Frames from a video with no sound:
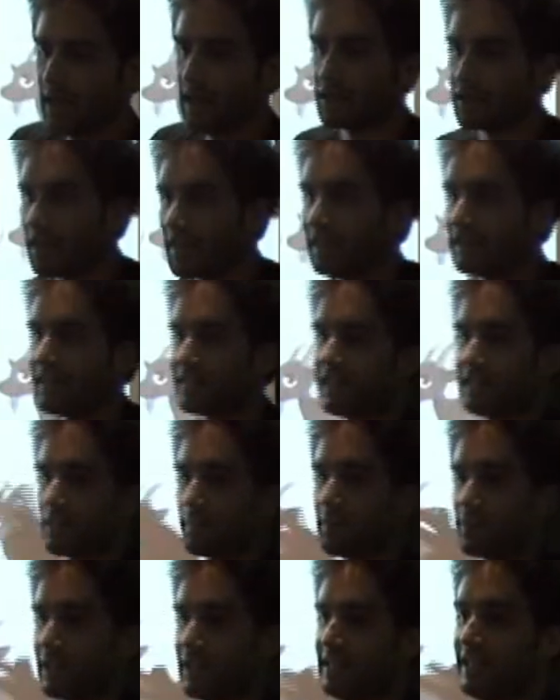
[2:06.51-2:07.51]
So I think this is
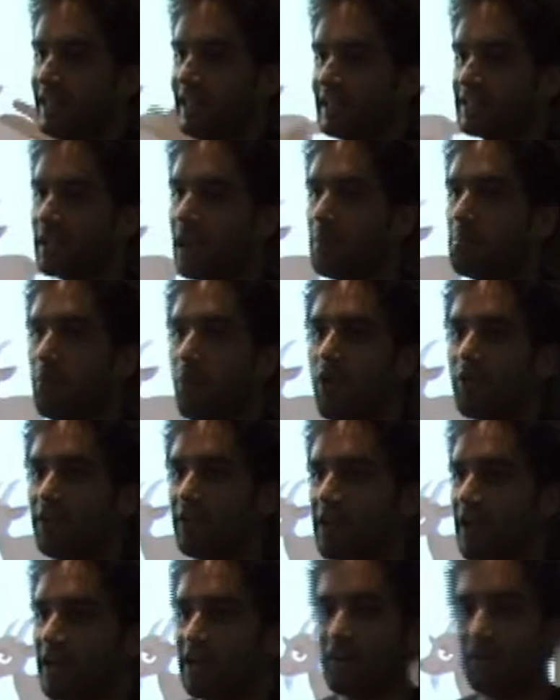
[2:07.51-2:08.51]
a pretty neat example of
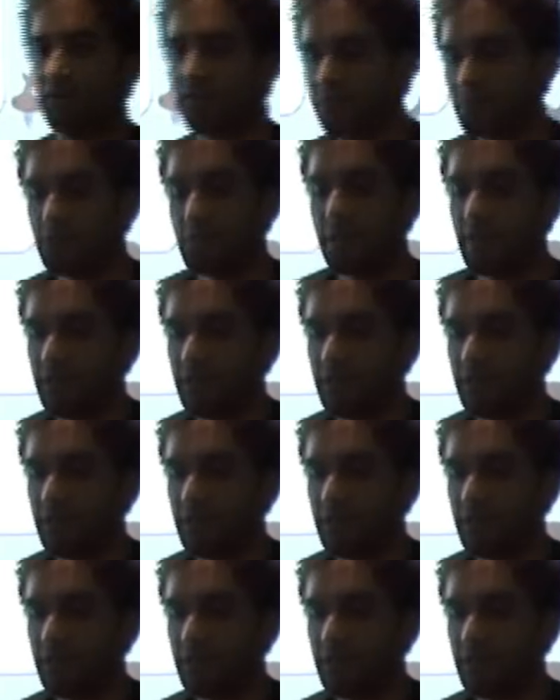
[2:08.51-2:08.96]
the kind of